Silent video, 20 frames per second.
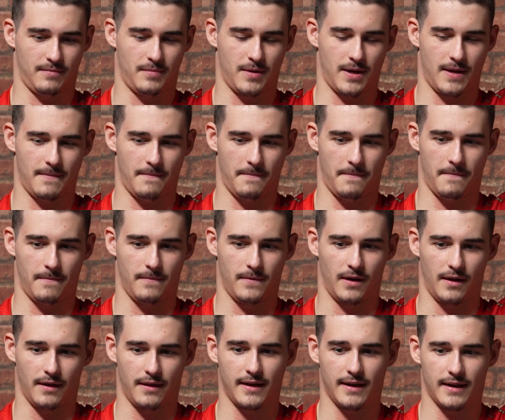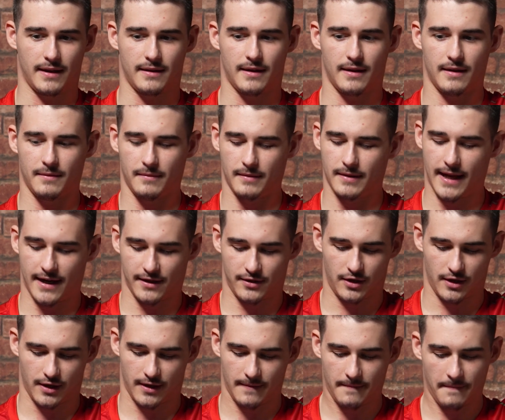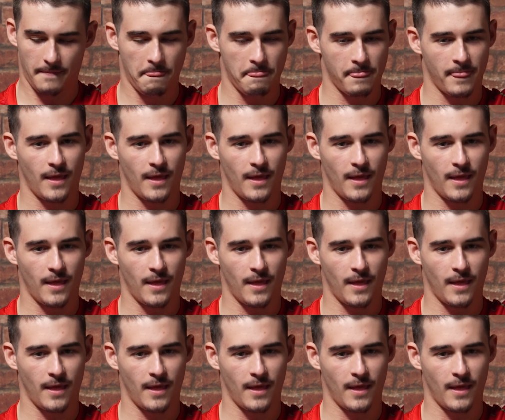But no, I think next year,